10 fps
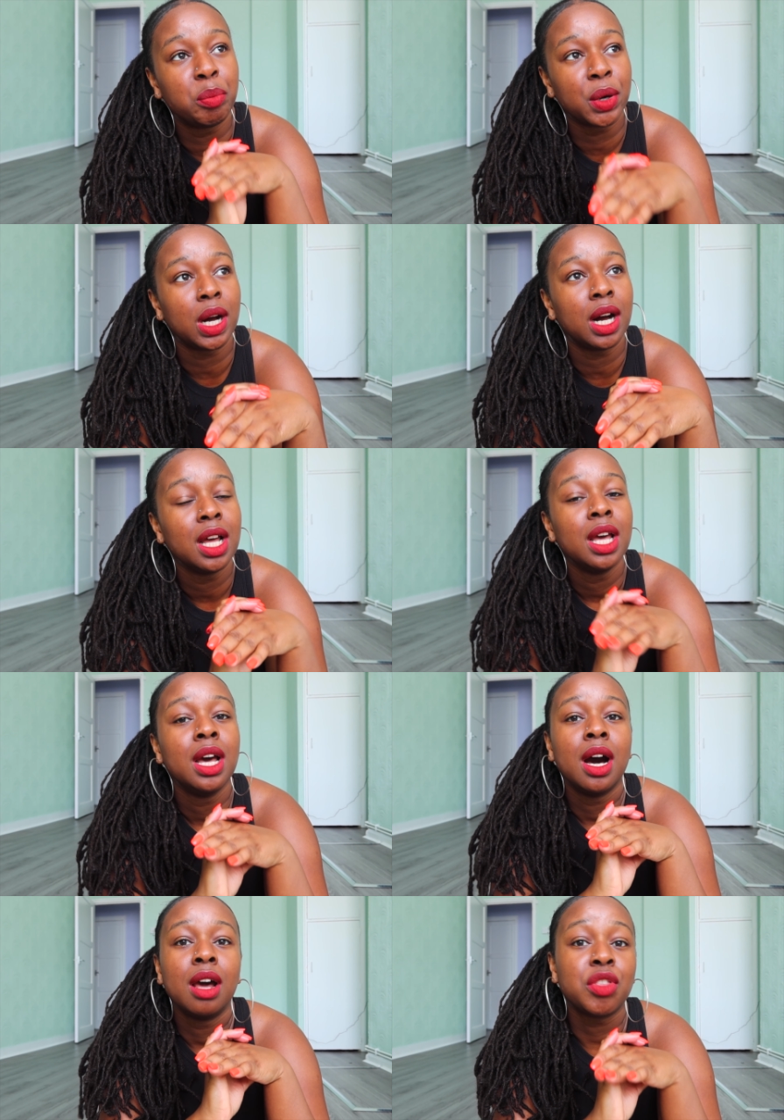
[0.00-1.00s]
But
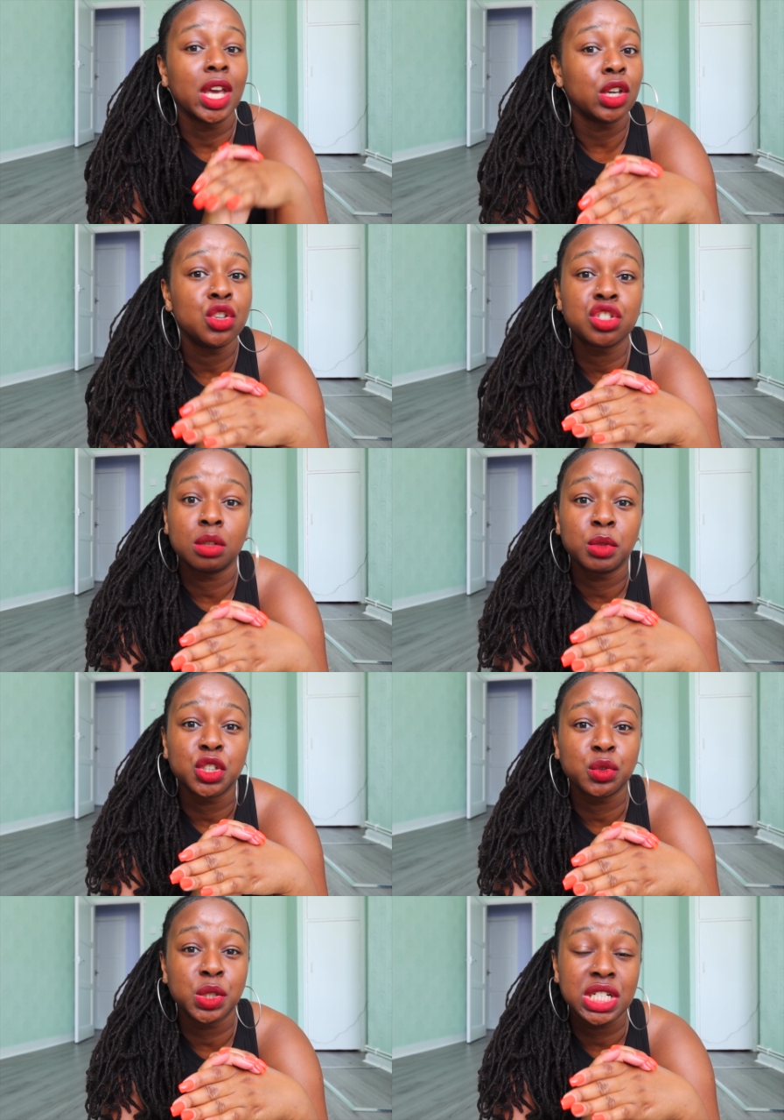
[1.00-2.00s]
thank you so
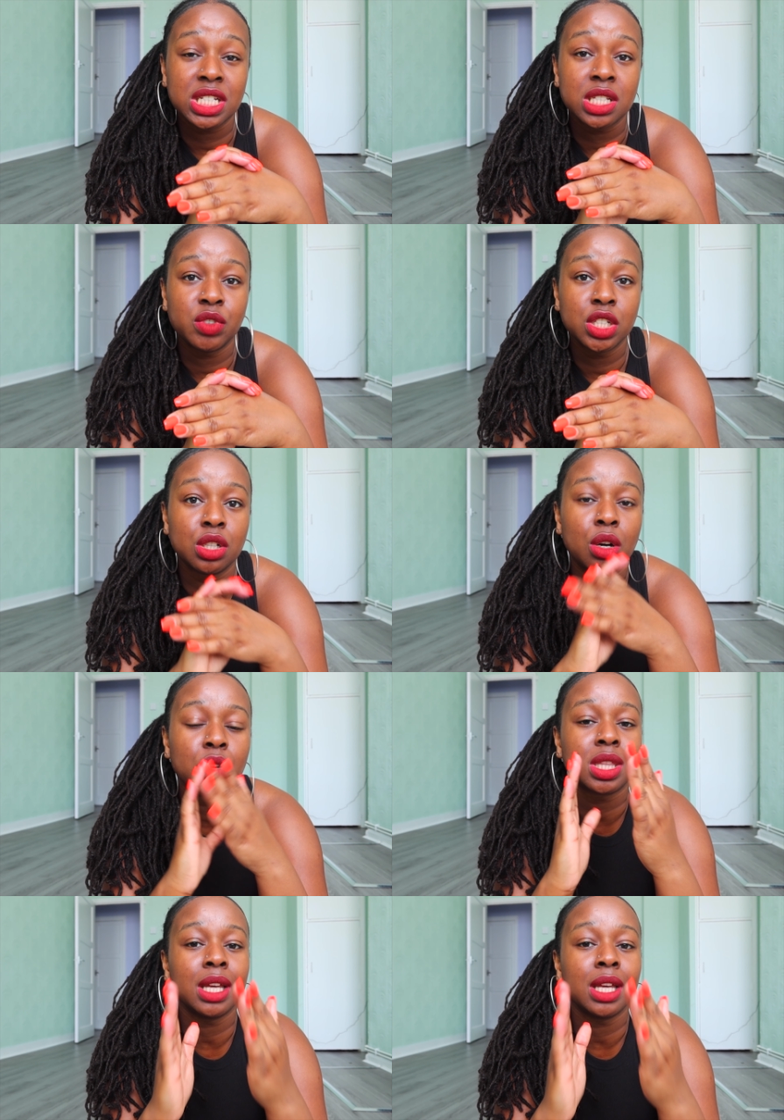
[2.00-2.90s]
much for watching this video.